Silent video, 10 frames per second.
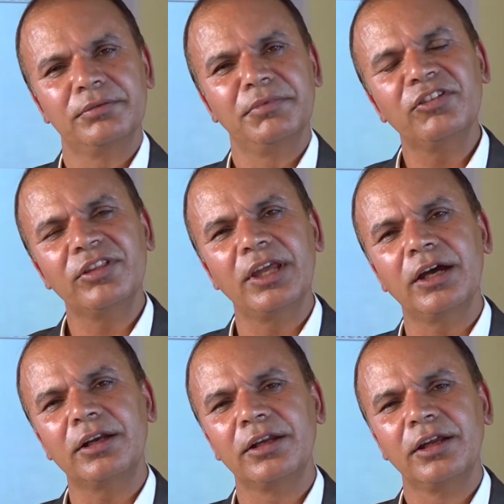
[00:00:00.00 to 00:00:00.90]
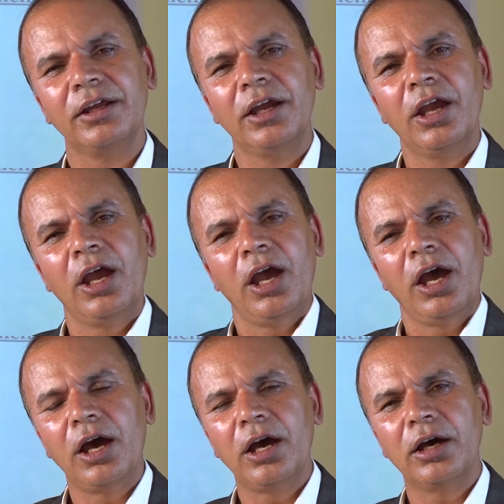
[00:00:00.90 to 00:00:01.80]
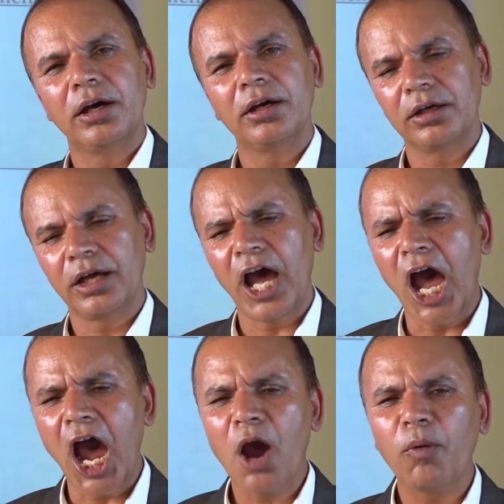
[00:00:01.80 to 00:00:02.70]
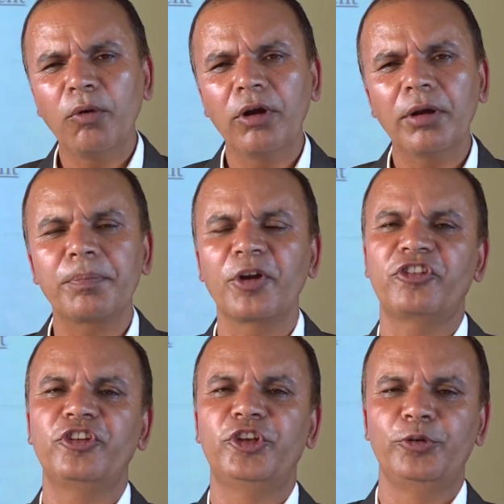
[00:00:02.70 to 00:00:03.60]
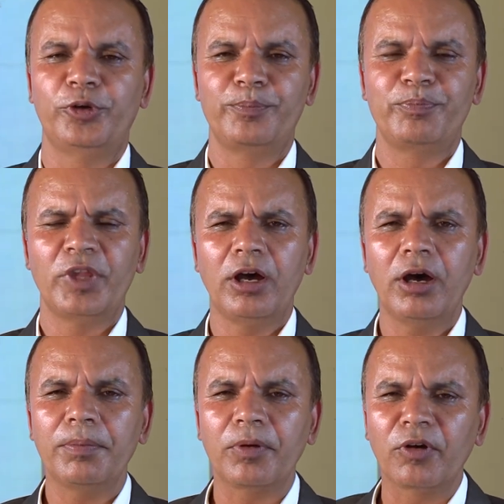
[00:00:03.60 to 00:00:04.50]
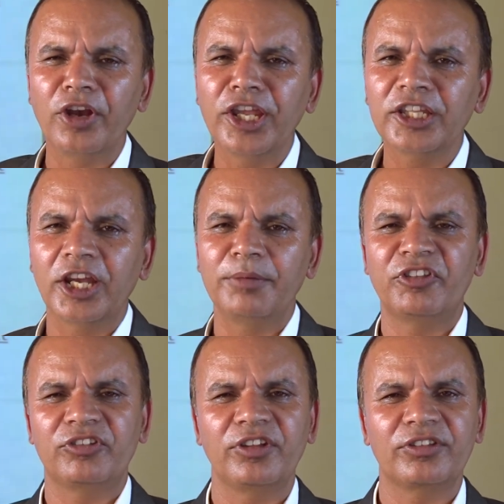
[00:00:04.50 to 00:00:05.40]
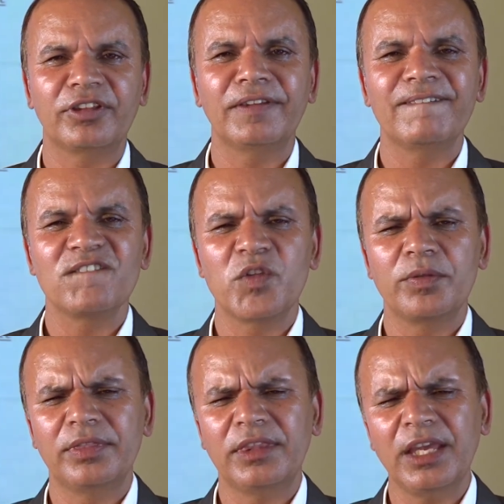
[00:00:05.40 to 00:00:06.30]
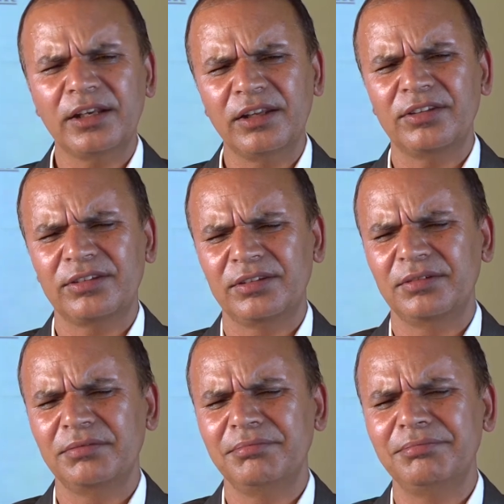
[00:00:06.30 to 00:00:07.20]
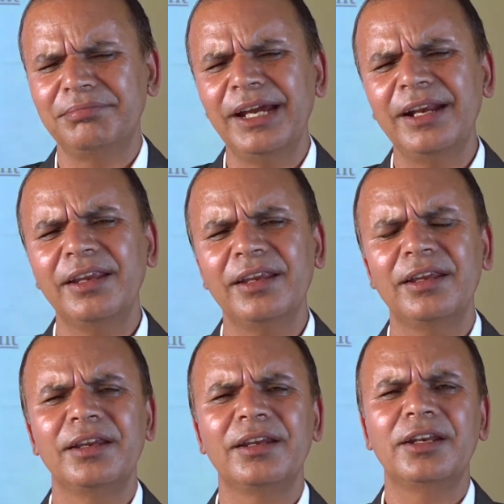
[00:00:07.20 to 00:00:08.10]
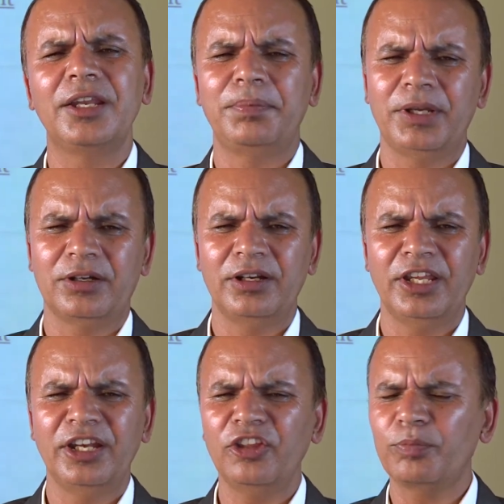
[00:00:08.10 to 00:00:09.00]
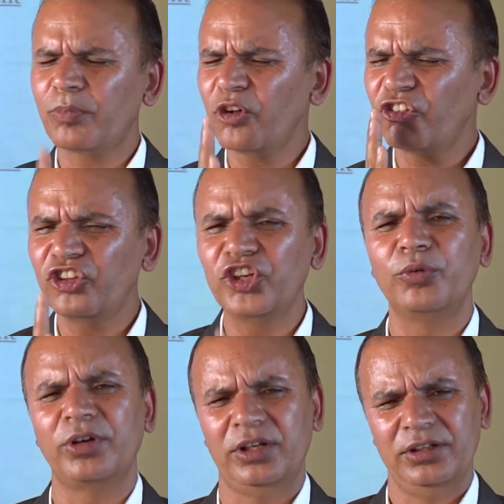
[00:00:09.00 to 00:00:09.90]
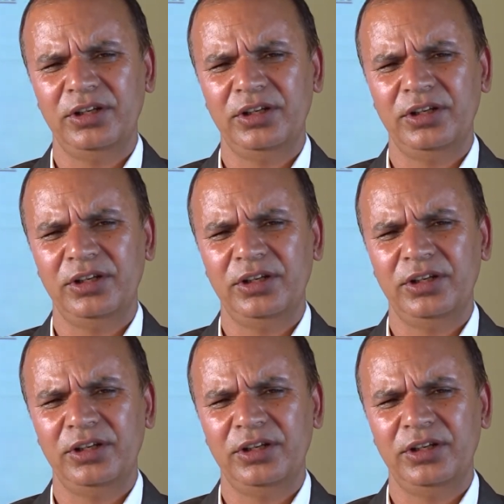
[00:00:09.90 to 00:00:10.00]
means that our procedure of running the administration, that is very difficult. It is procedural.